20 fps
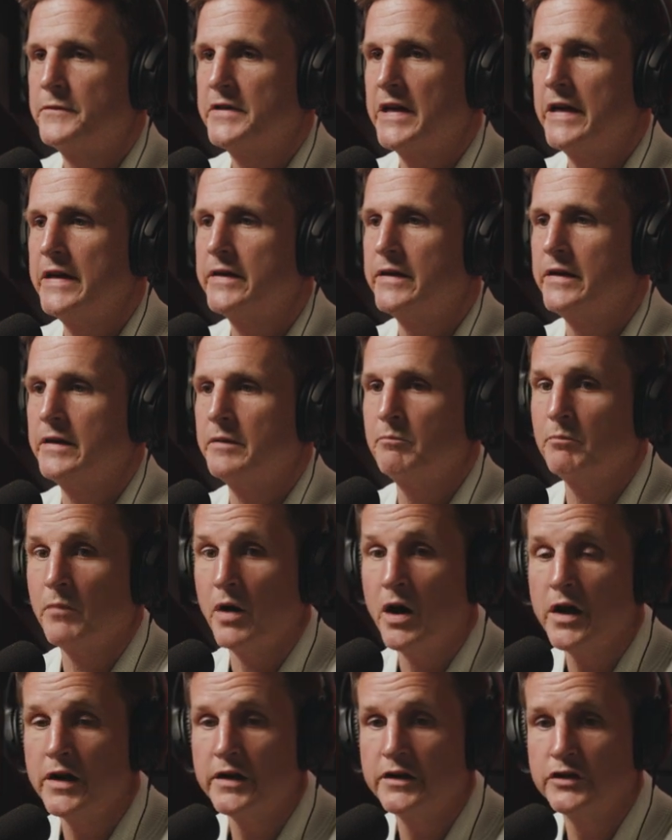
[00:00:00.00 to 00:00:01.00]
taking
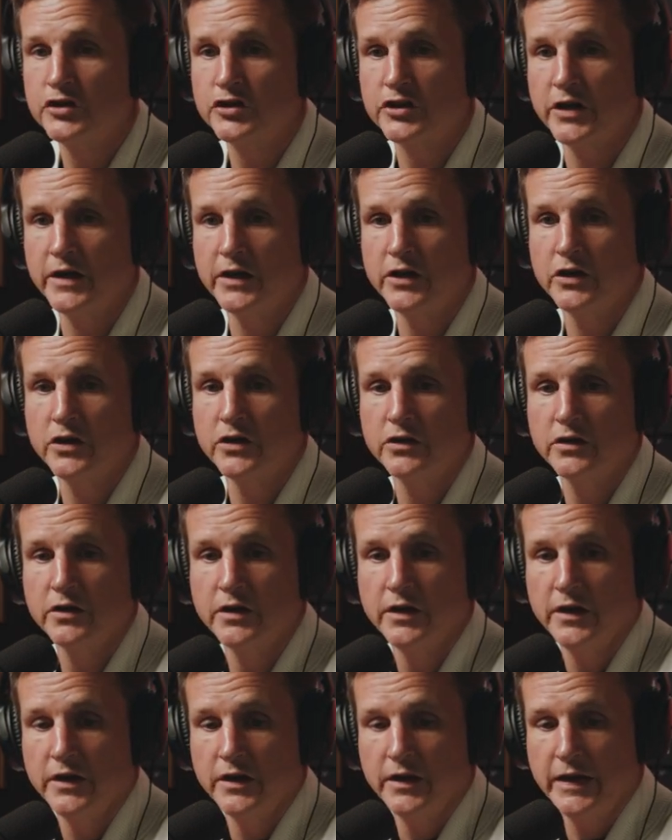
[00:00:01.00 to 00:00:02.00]
mind share,
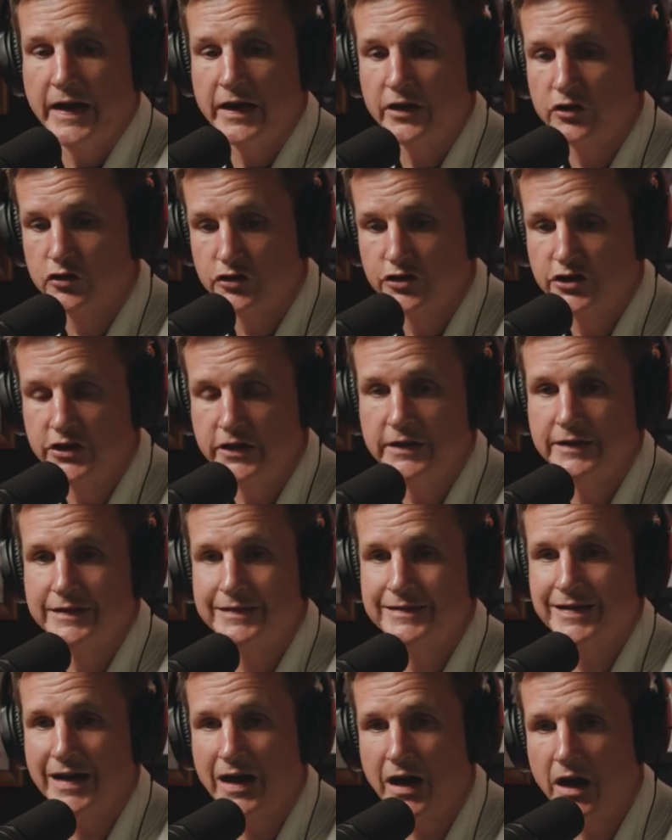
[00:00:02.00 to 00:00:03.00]
energy,
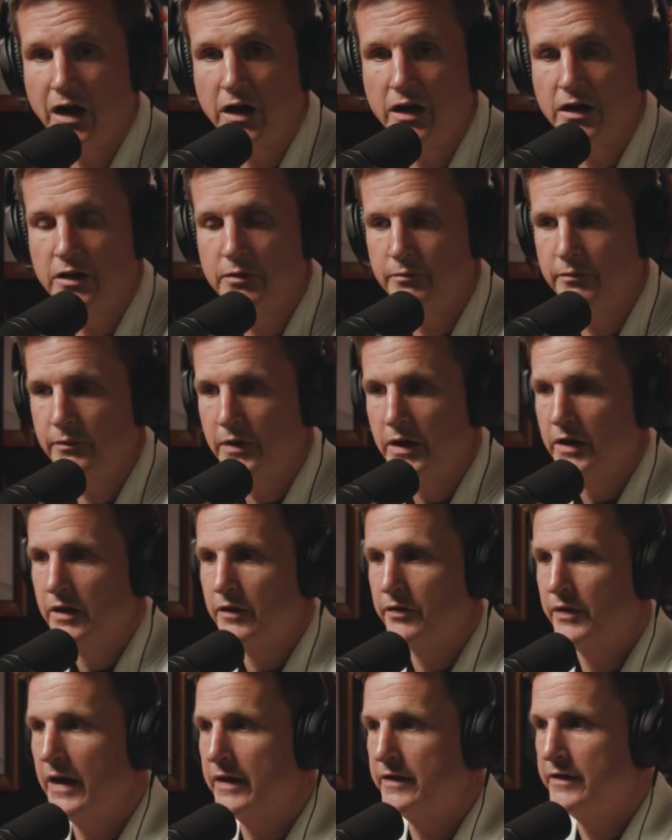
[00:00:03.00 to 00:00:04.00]
and time
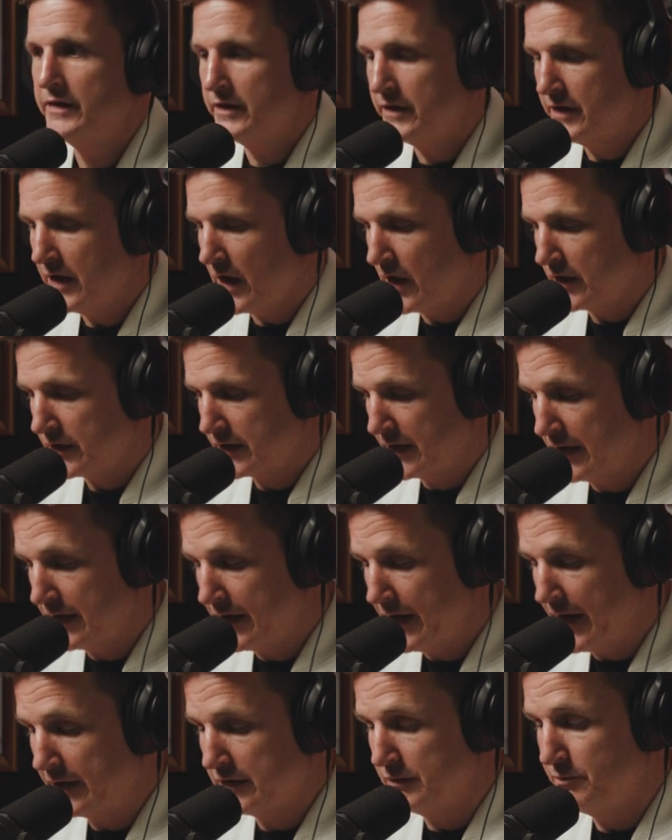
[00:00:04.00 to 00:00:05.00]
that did not
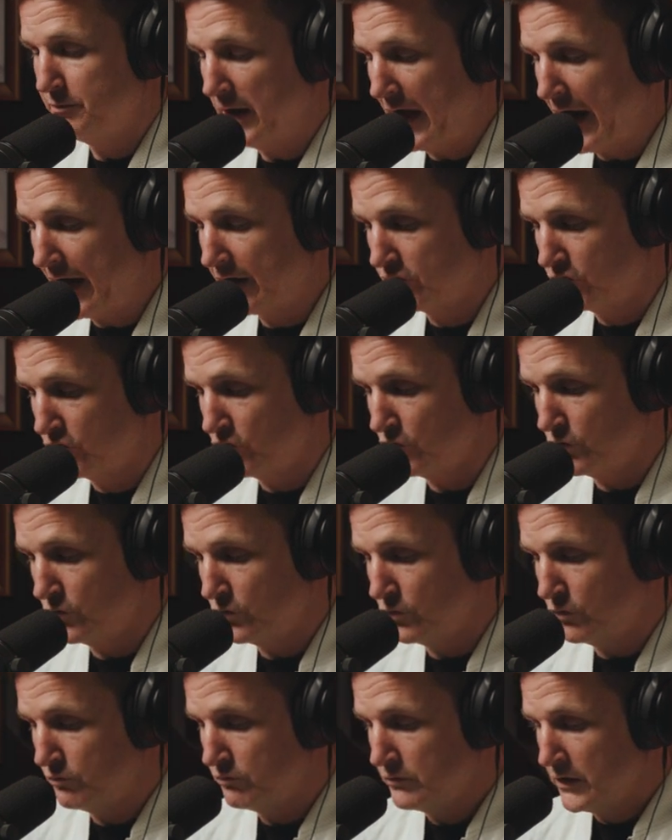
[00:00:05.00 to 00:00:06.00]
connect back
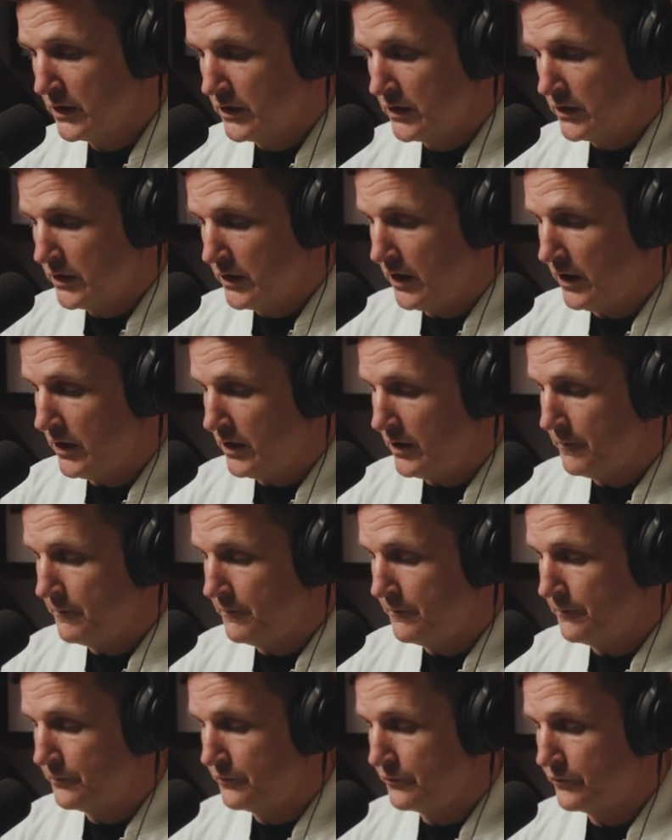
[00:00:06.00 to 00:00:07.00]
to
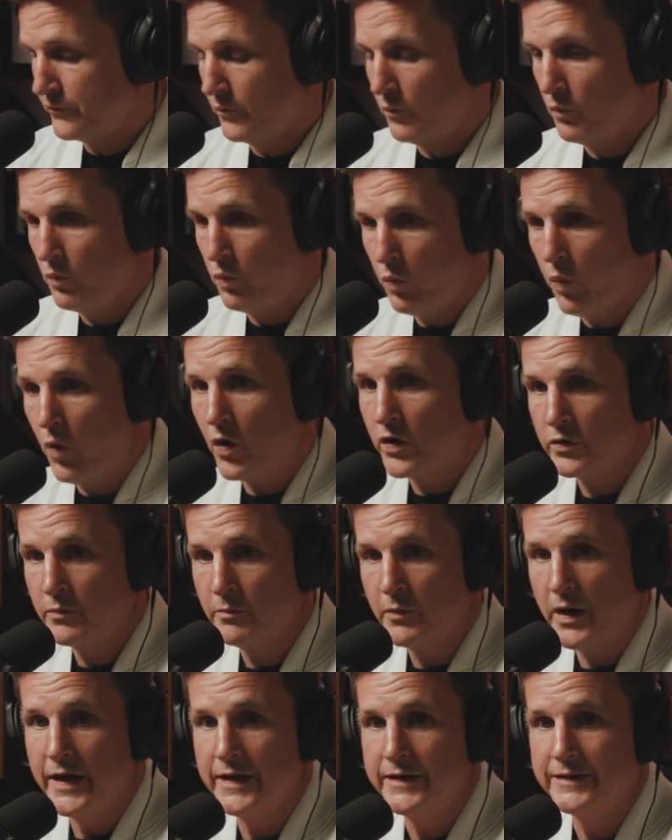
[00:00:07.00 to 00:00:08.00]
what
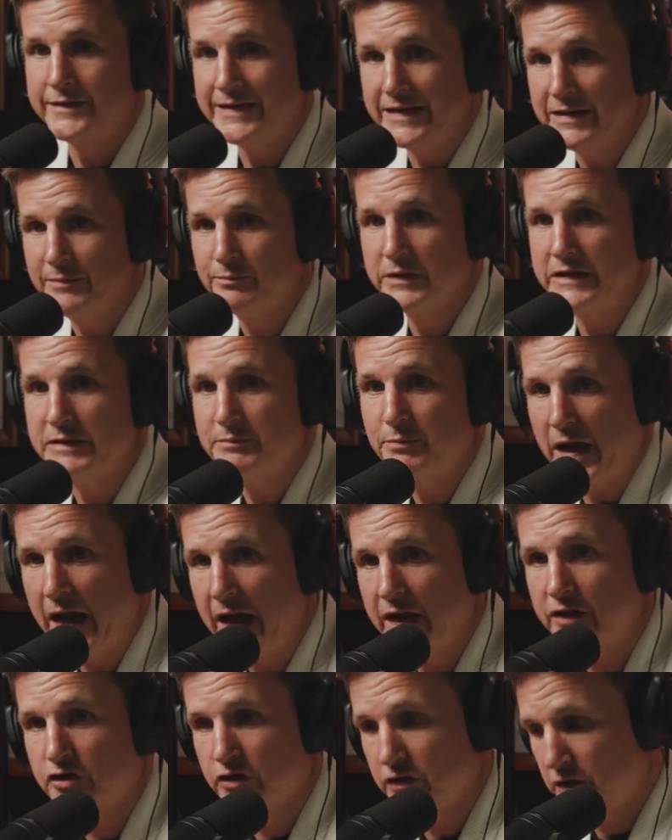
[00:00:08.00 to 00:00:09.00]
am I deeply
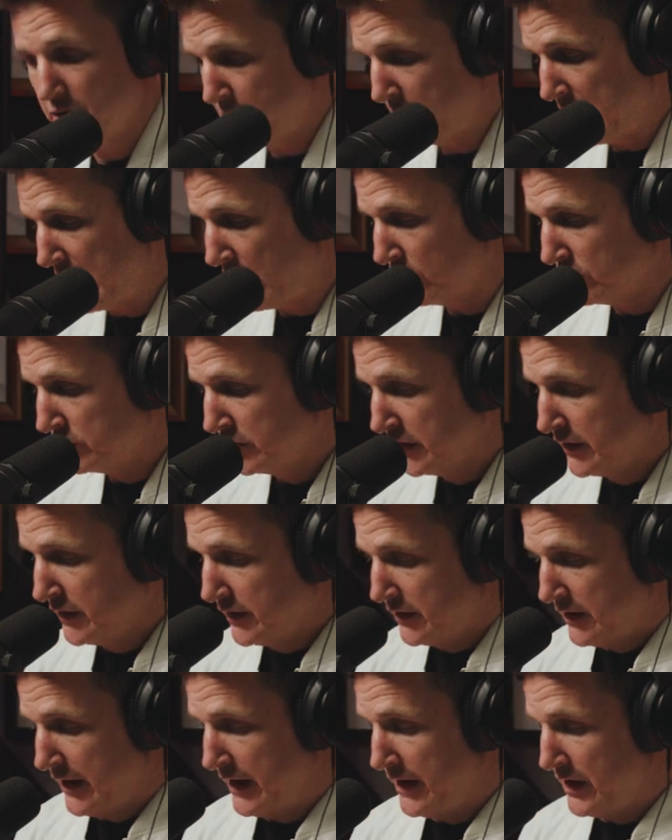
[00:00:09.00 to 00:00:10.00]
passionate about
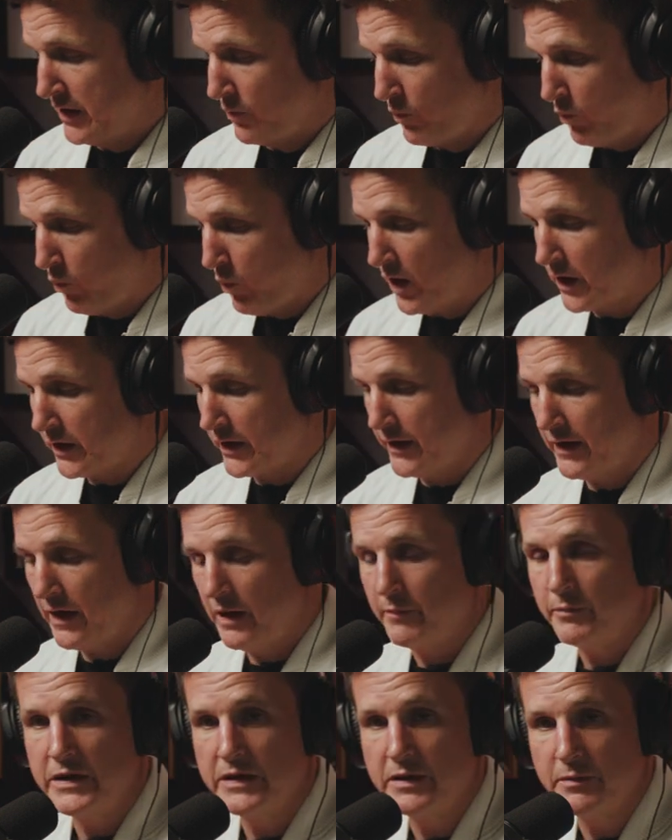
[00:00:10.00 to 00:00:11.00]
and what can
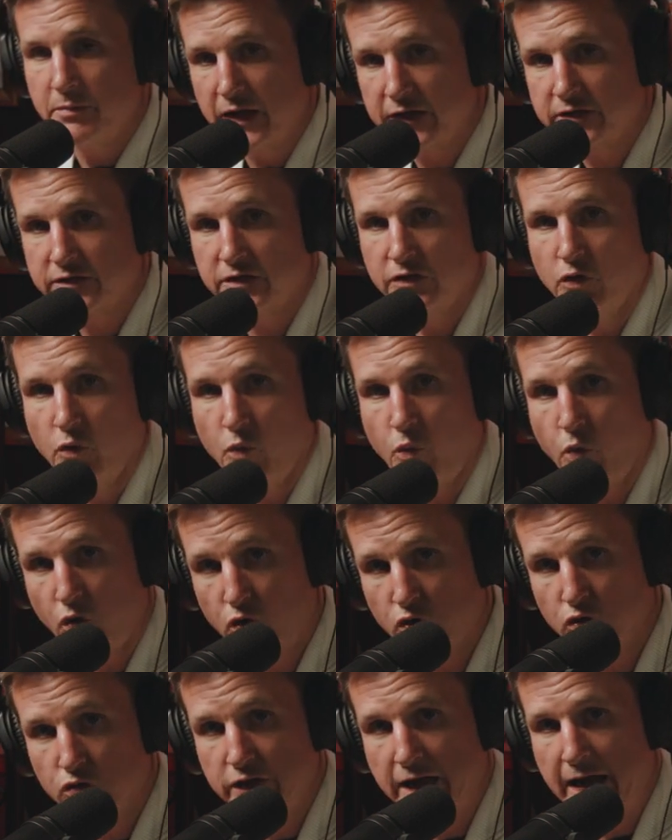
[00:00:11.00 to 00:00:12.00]
I be the best in the
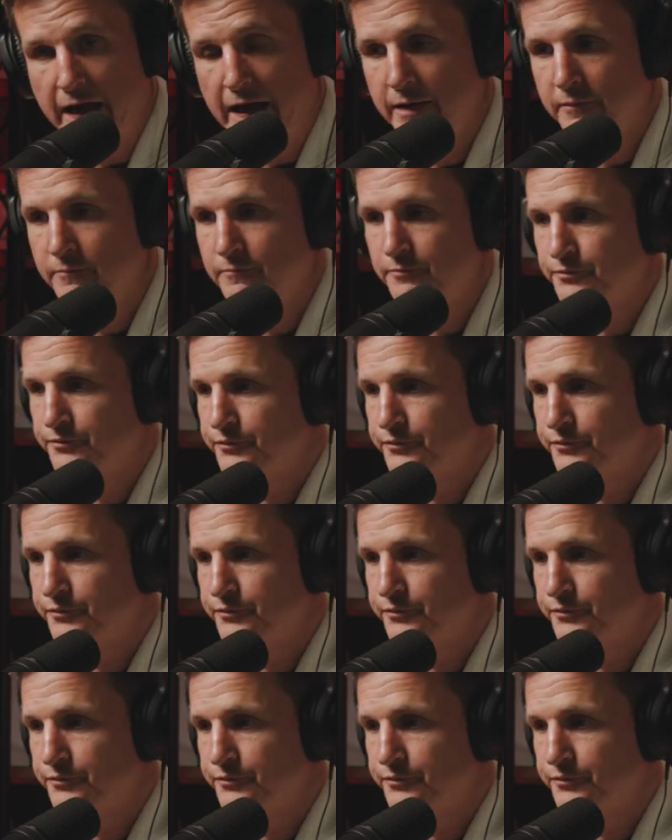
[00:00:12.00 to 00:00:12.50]
world at